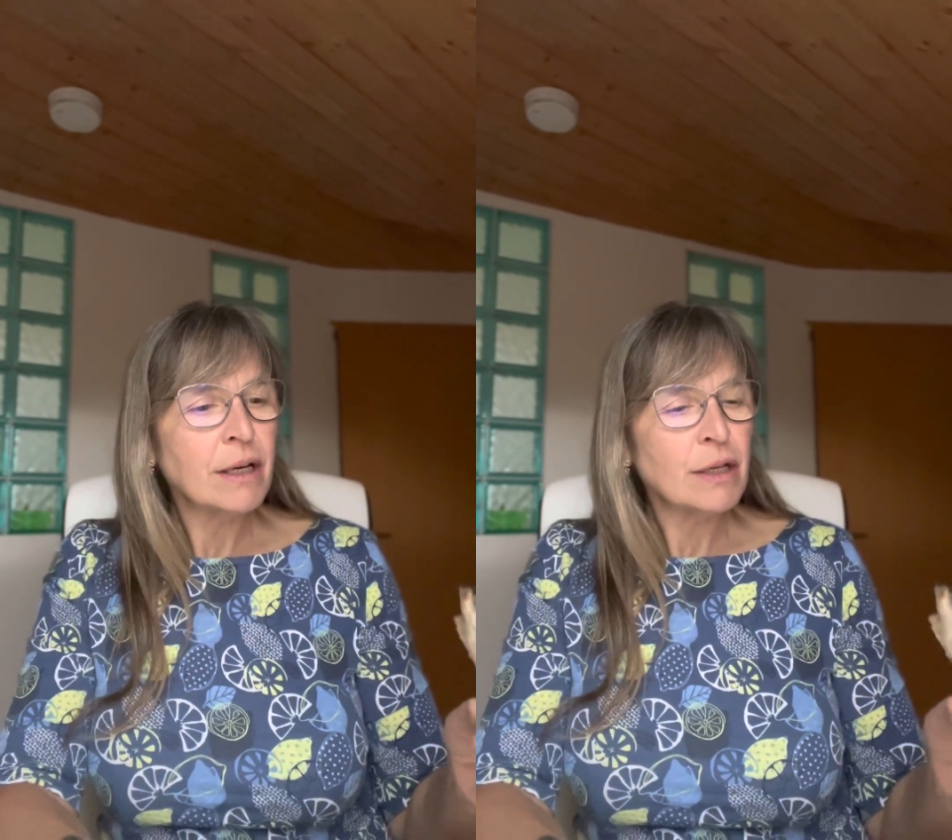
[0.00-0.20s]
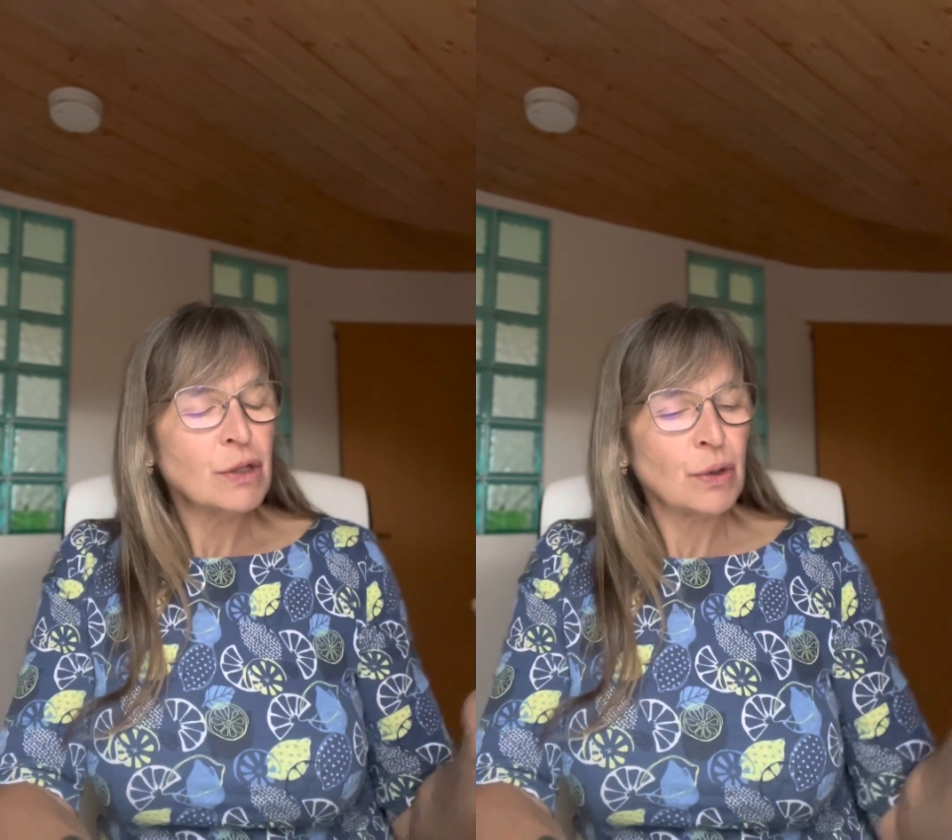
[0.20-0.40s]

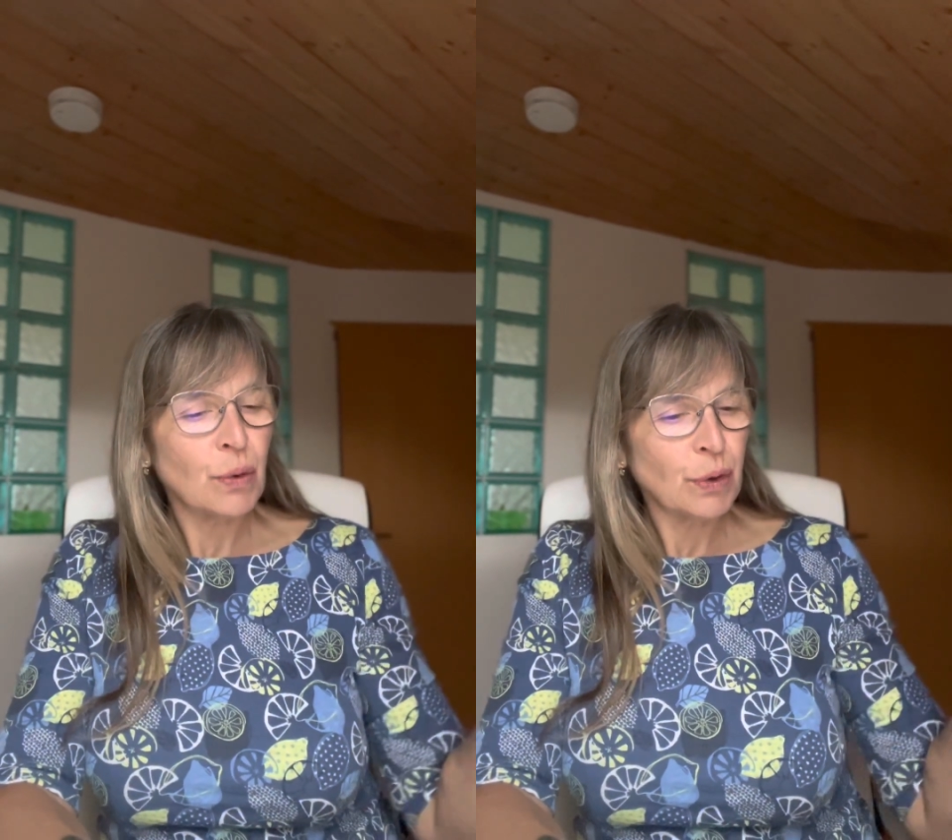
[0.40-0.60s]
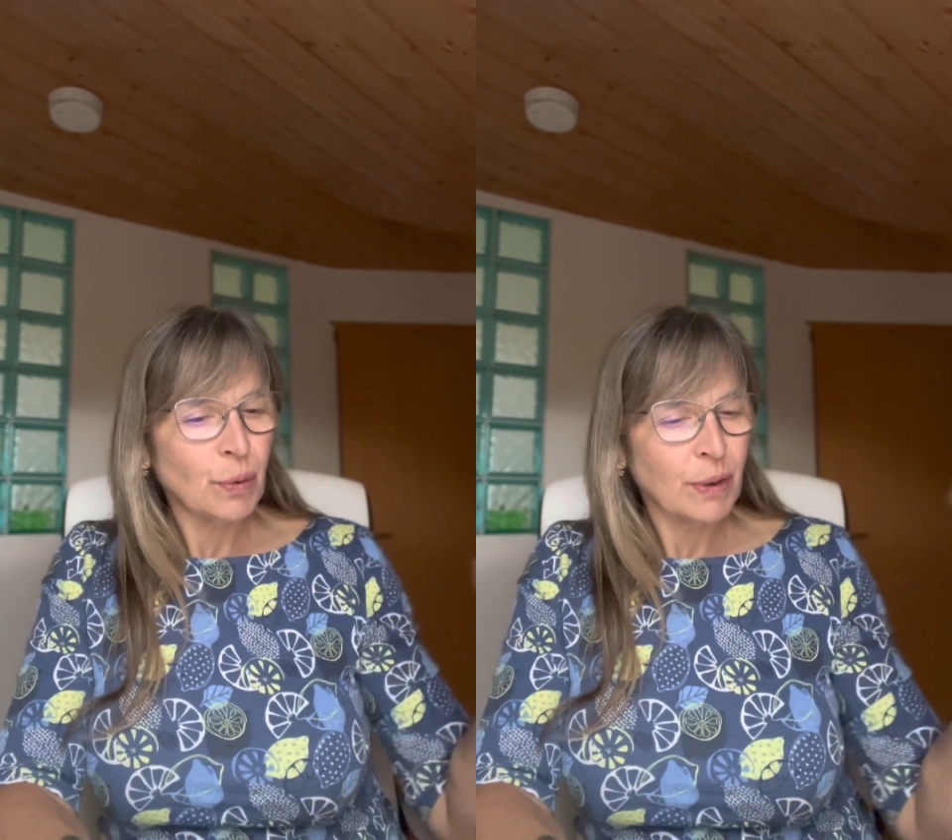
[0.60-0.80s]

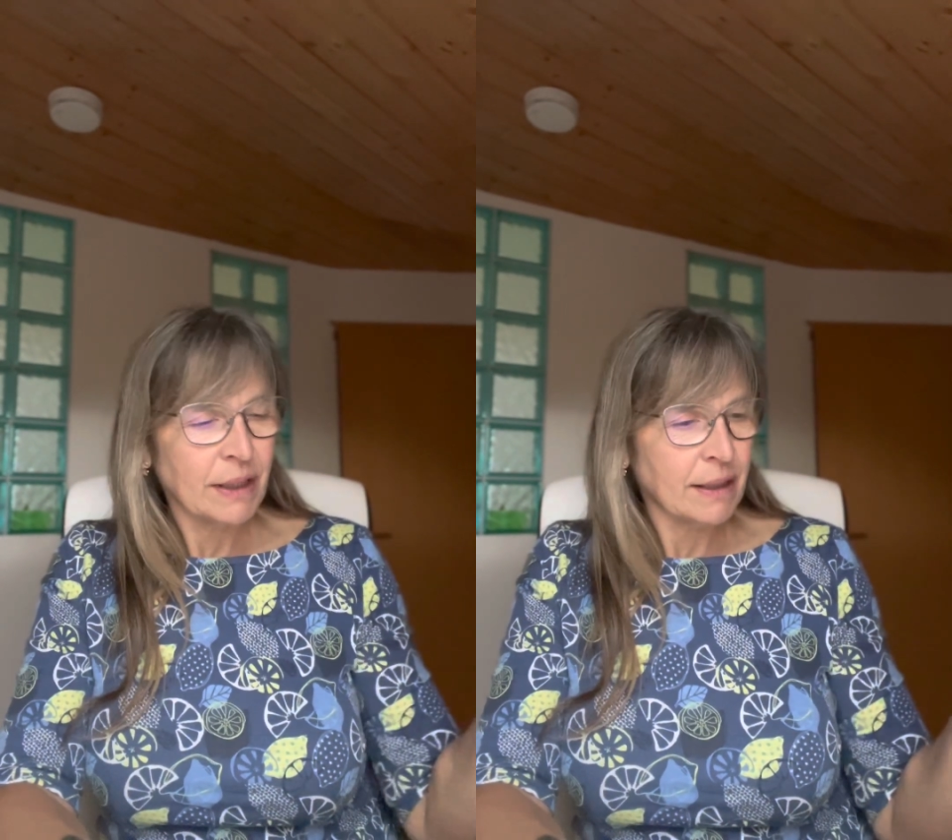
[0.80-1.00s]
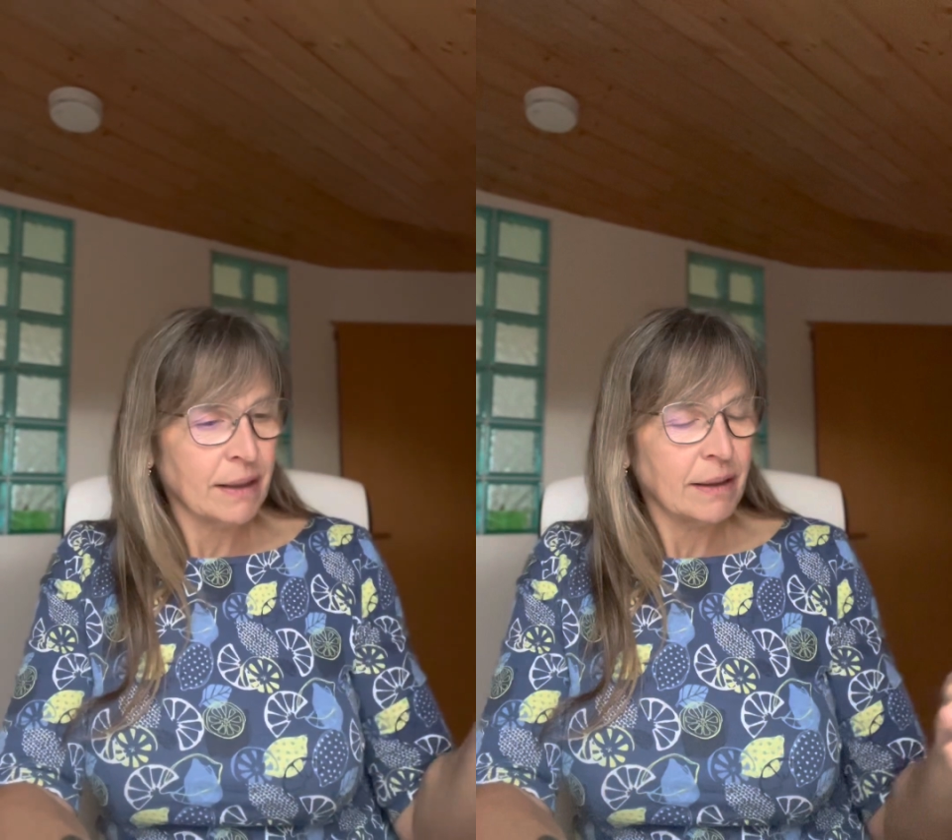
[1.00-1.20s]
so you
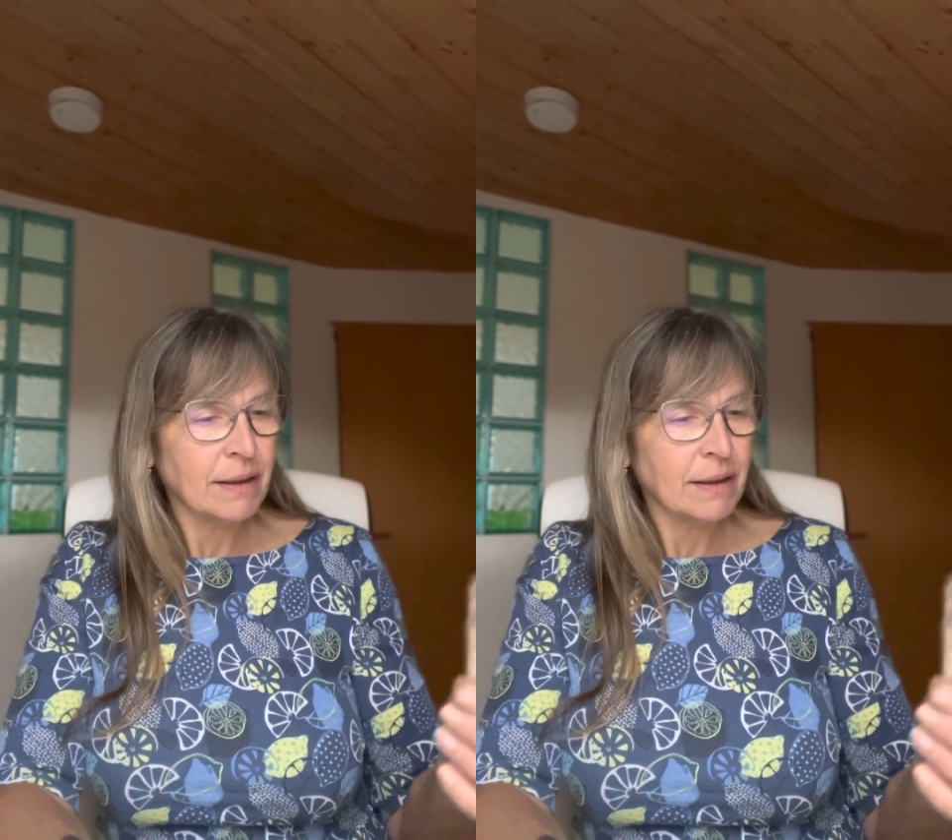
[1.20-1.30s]
can